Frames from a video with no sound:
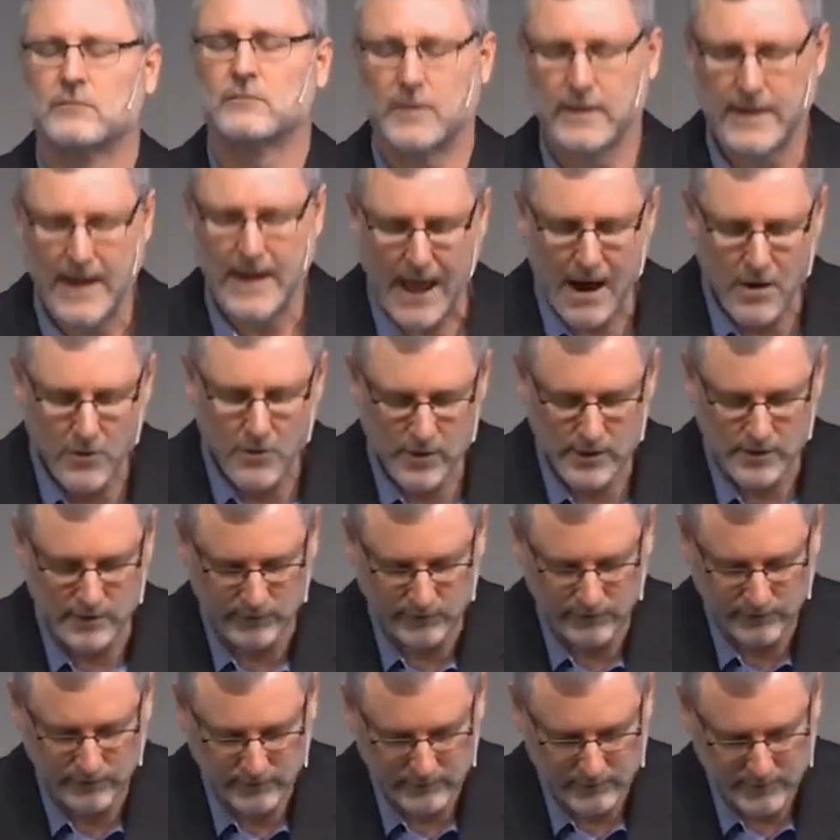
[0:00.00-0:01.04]
and
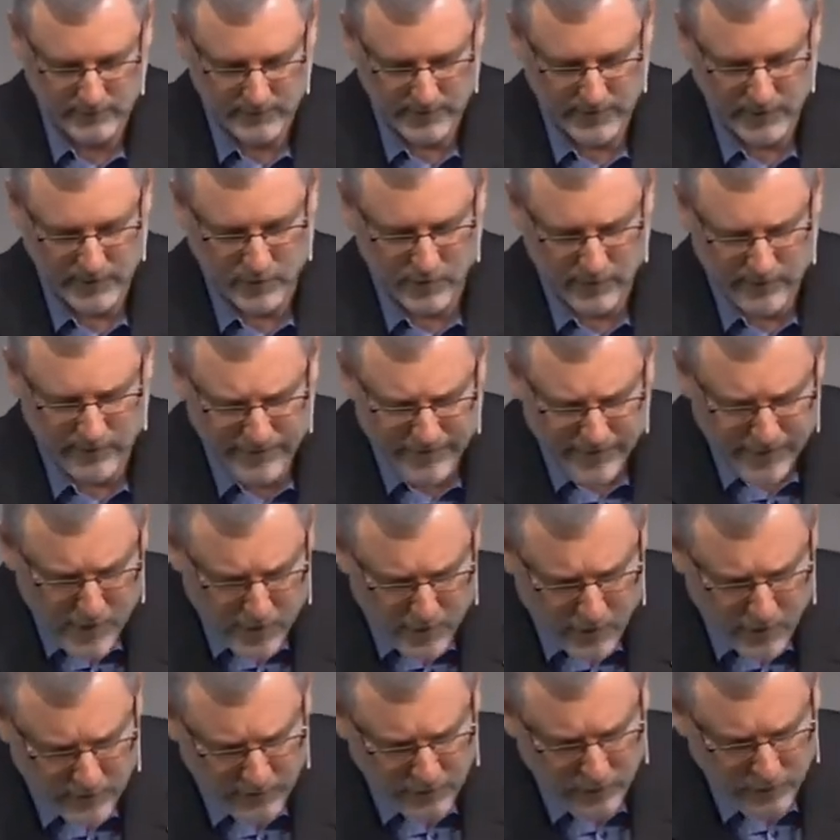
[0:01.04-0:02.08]
arrogance and a
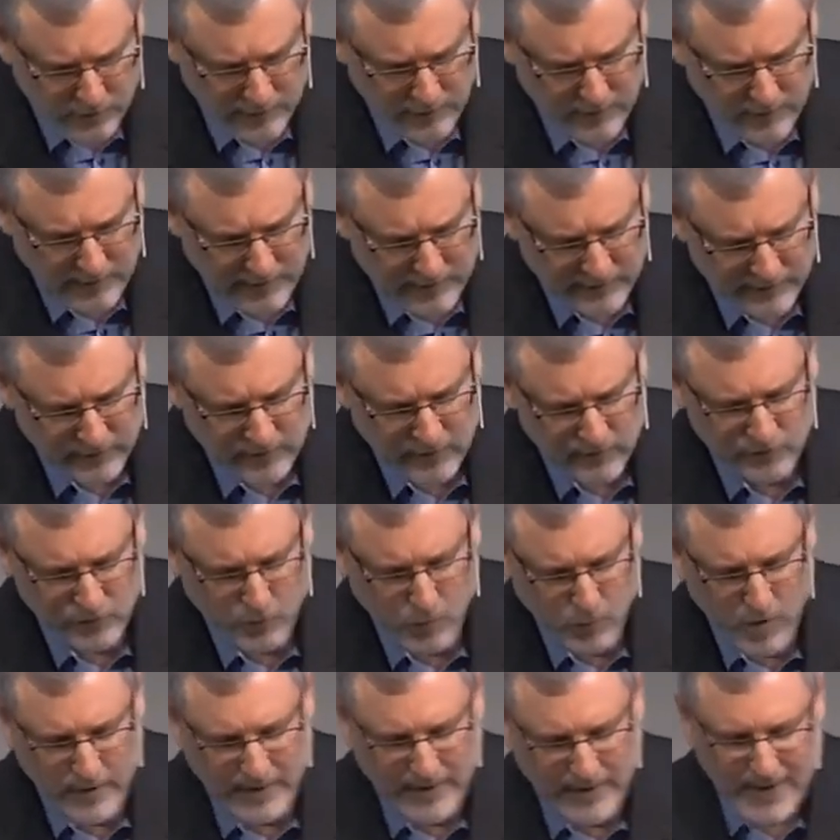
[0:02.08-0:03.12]
refusal to listen to
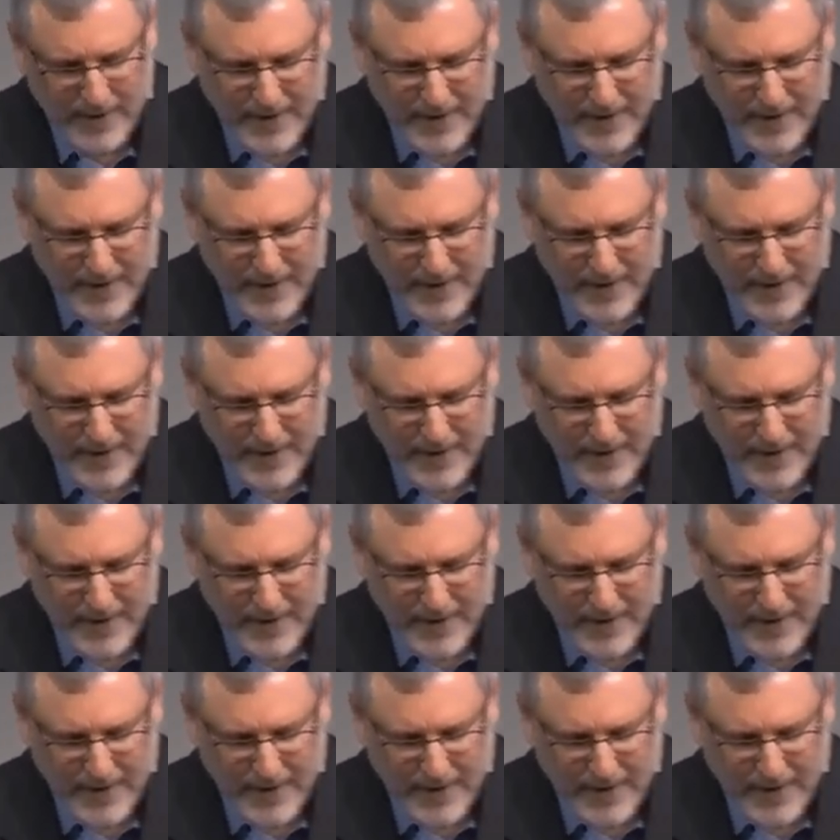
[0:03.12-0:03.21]
what